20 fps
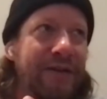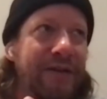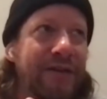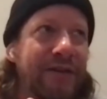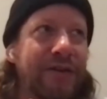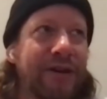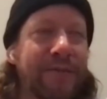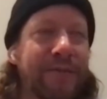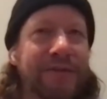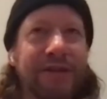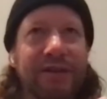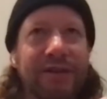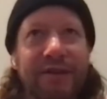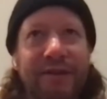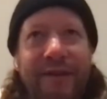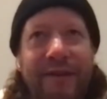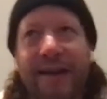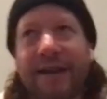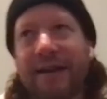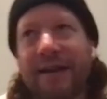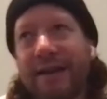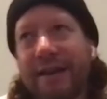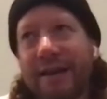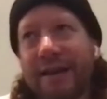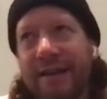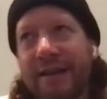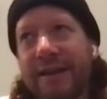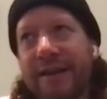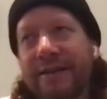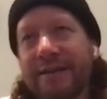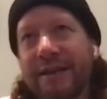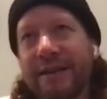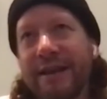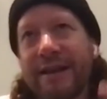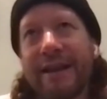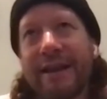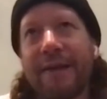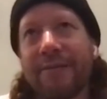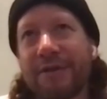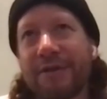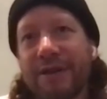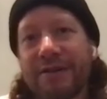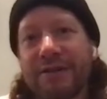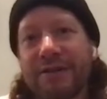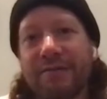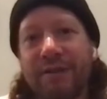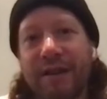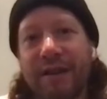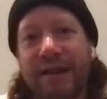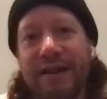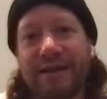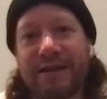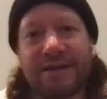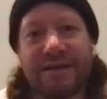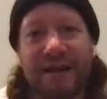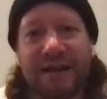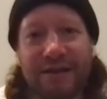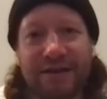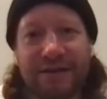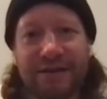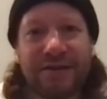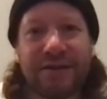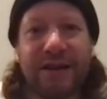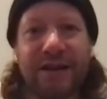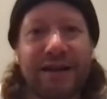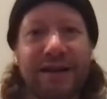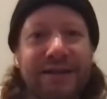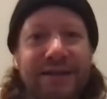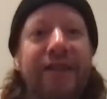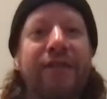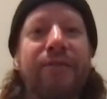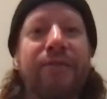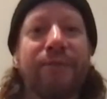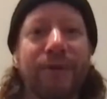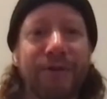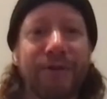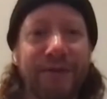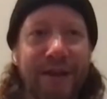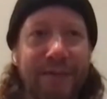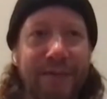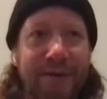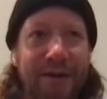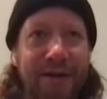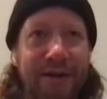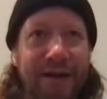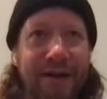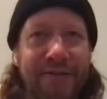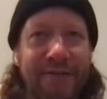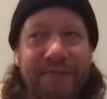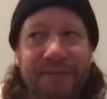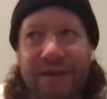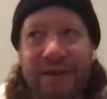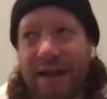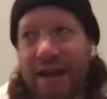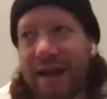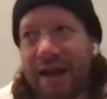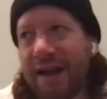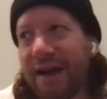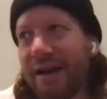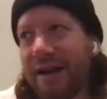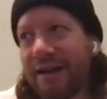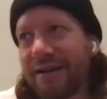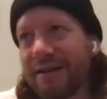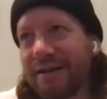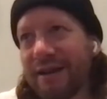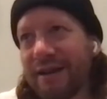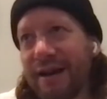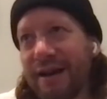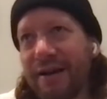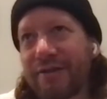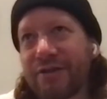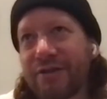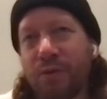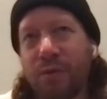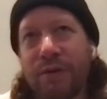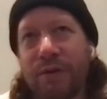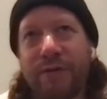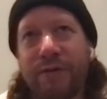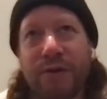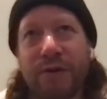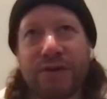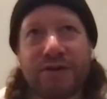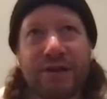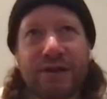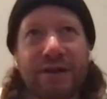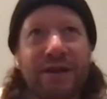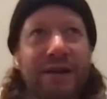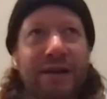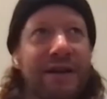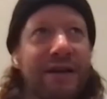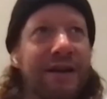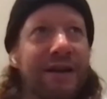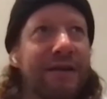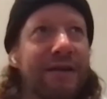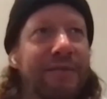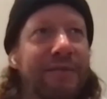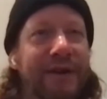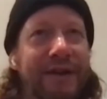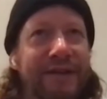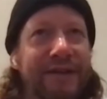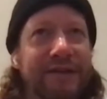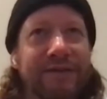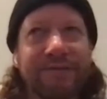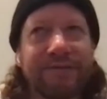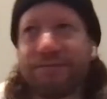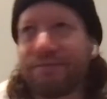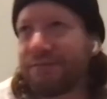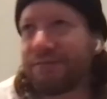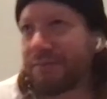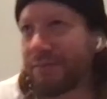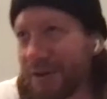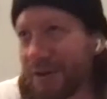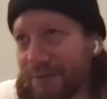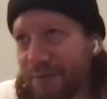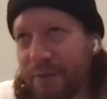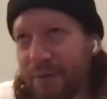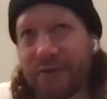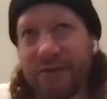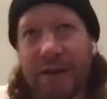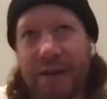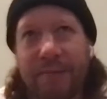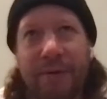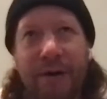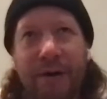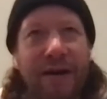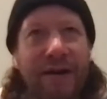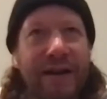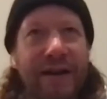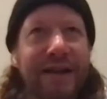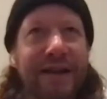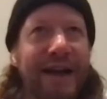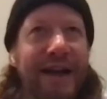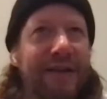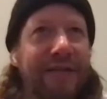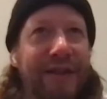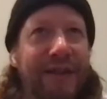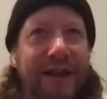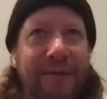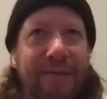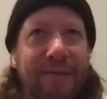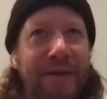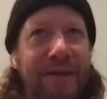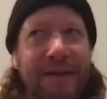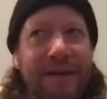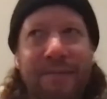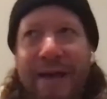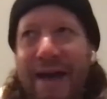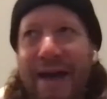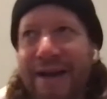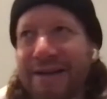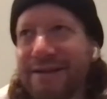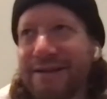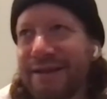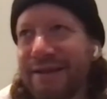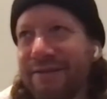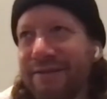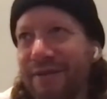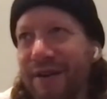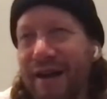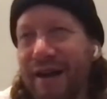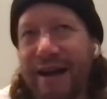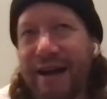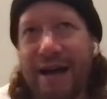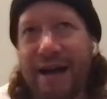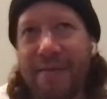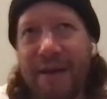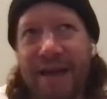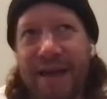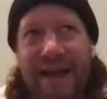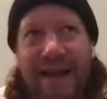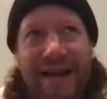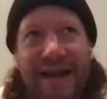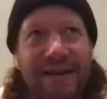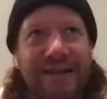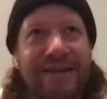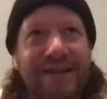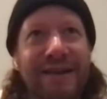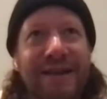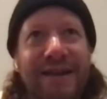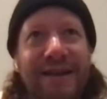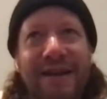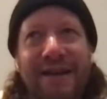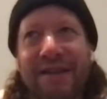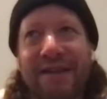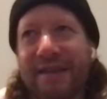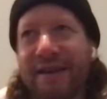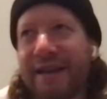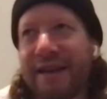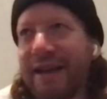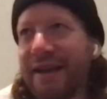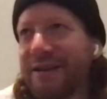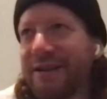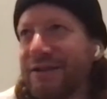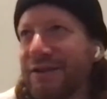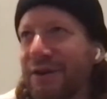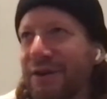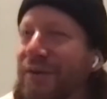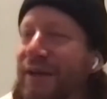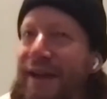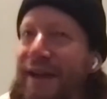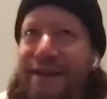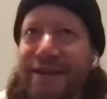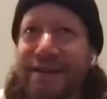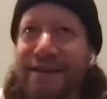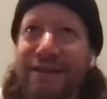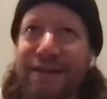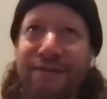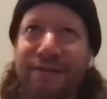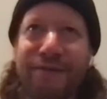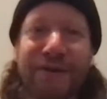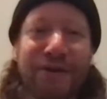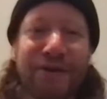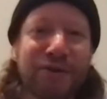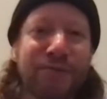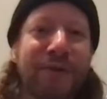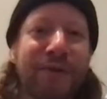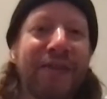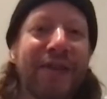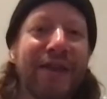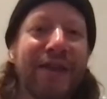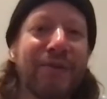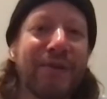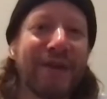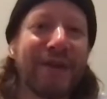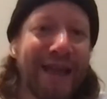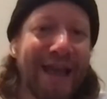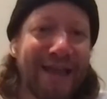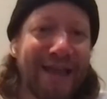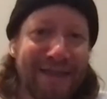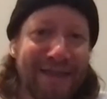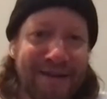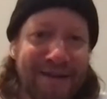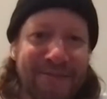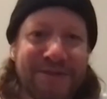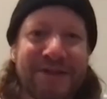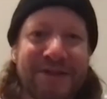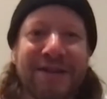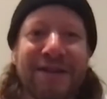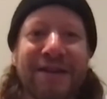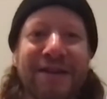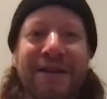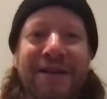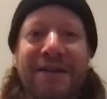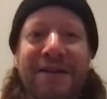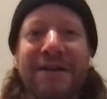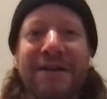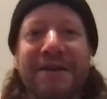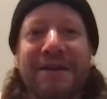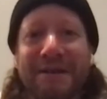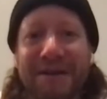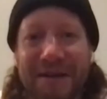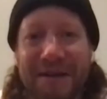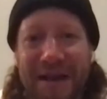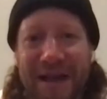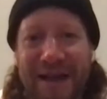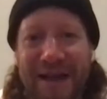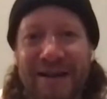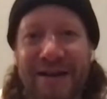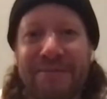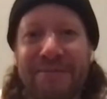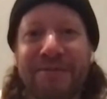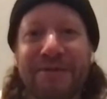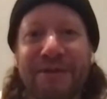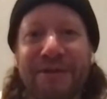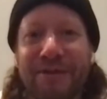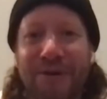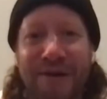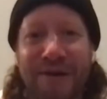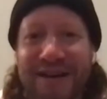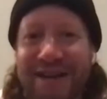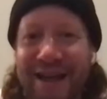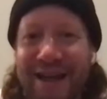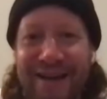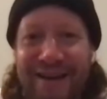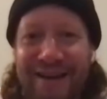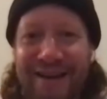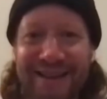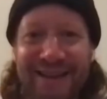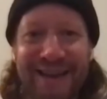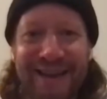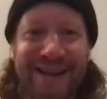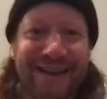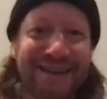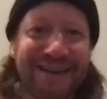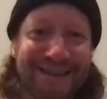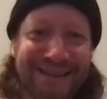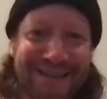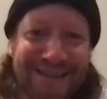you come to learn that he's kidnapped us to play his son's 10th birthday party. And so we're forced to play this birthday party, kind of like a Billy Madison vibe. And the kids don't like us at first, but then we get them to end up throwing down at the end.